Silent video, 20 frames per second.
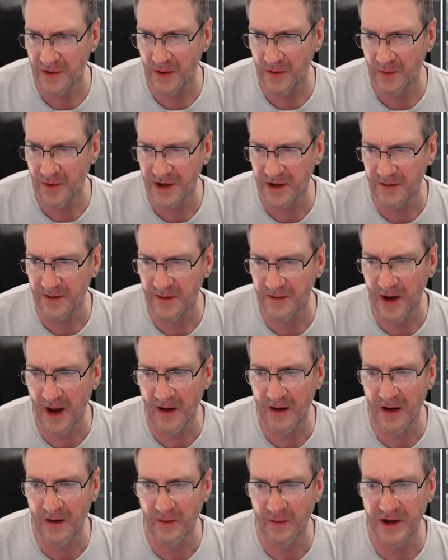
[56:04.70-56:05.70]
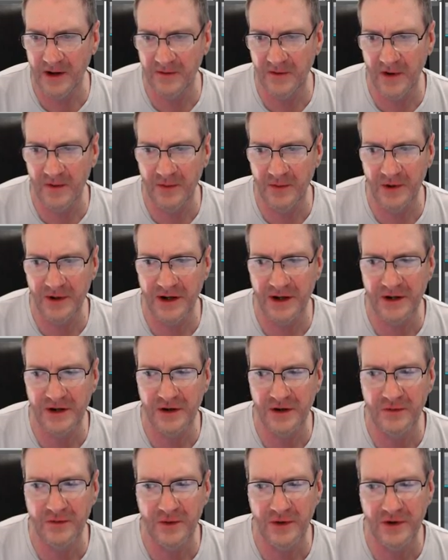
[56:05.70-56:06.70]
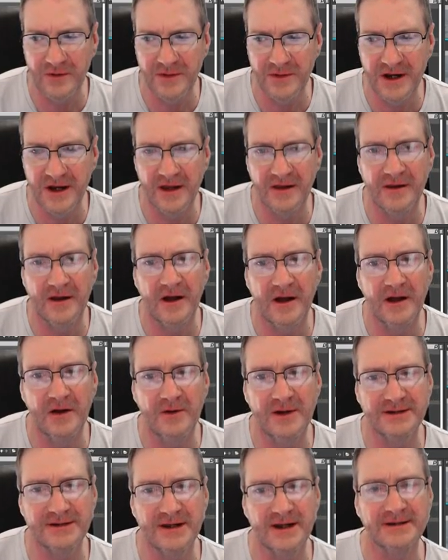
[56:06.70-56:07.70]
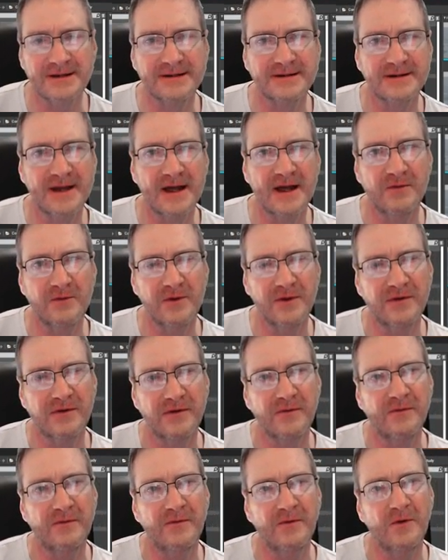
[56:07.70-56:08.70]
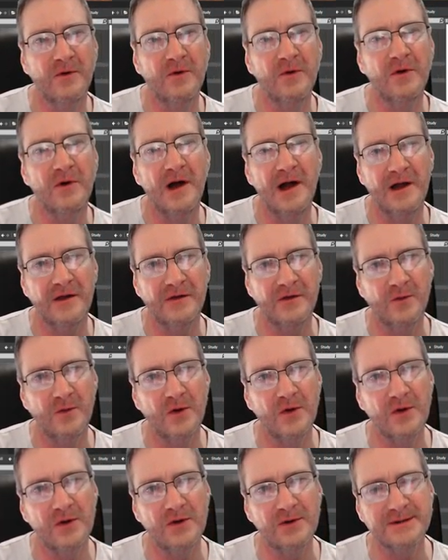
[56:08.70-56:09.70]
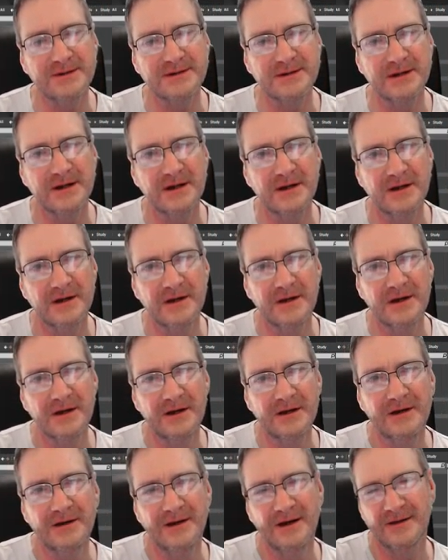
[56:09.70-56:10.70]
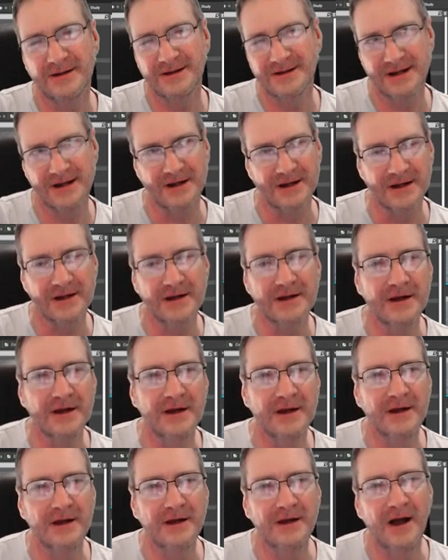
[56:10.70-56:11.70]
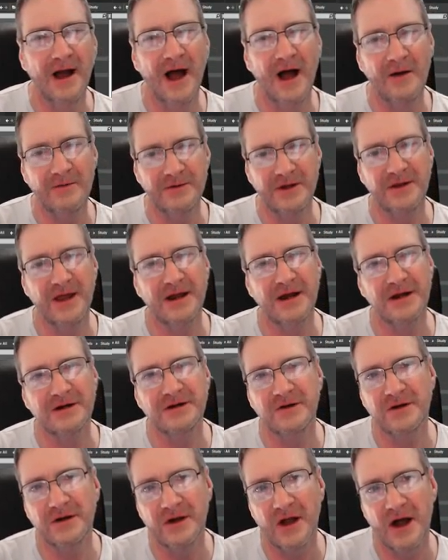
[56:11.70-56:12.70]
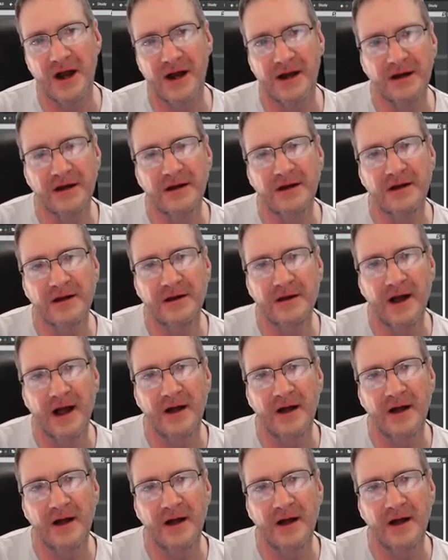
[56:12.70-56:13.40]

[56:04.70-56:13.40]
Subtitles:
Whenever I'm putting a new room together, I always like to start with the floor and the walls and the ceiling. After that, I do the lighting.